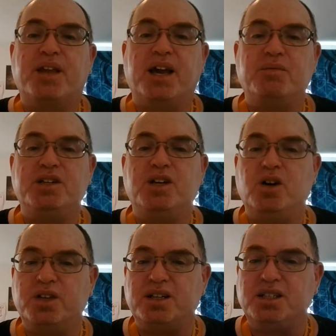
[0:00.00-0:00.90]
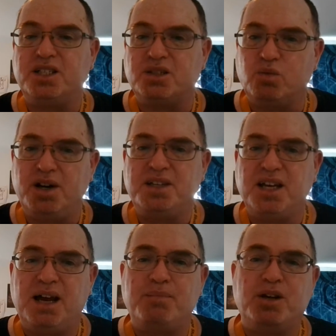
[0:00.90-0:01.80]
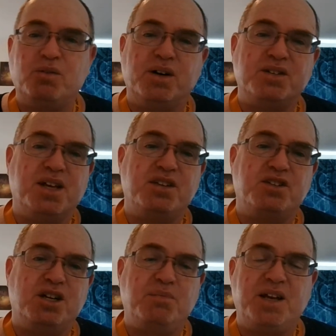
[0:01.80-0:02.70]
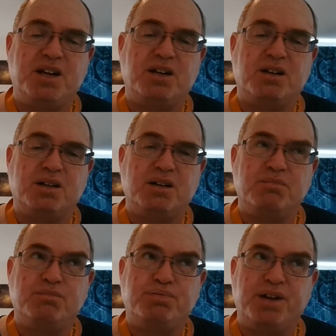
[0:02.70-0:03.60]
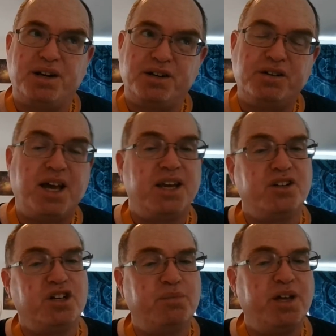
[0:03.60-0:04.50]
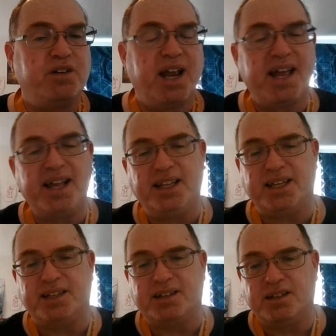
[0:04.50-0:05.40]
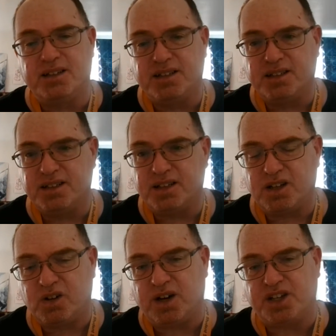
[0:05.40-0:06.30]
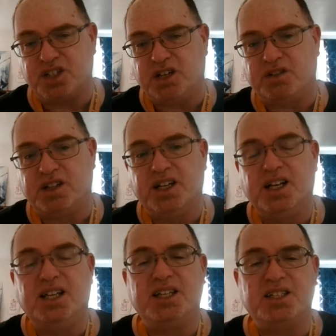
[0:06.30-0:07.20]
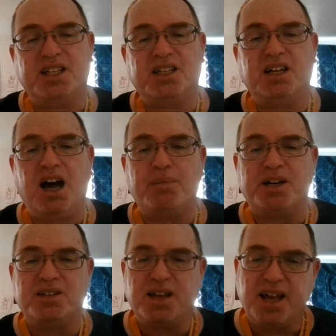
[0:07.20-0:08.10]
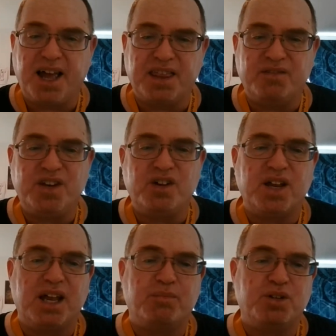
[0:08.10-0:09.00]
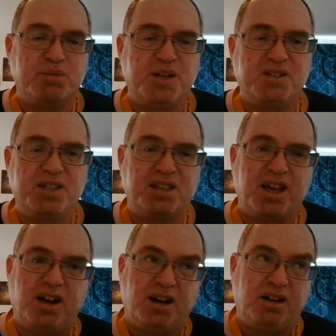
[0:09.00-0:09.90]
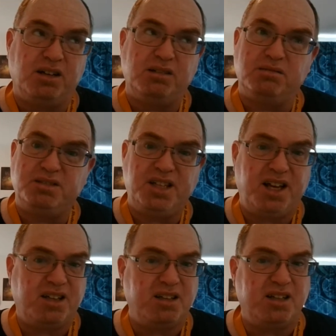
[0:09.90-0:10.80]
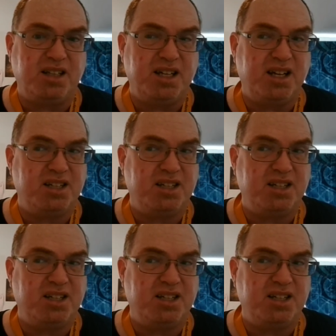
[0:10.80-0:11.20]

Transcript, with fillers: And we know that at least one time there was a Terminator Predator and a Terminator Alien crossover least in the comics and the video game, which means that they all technically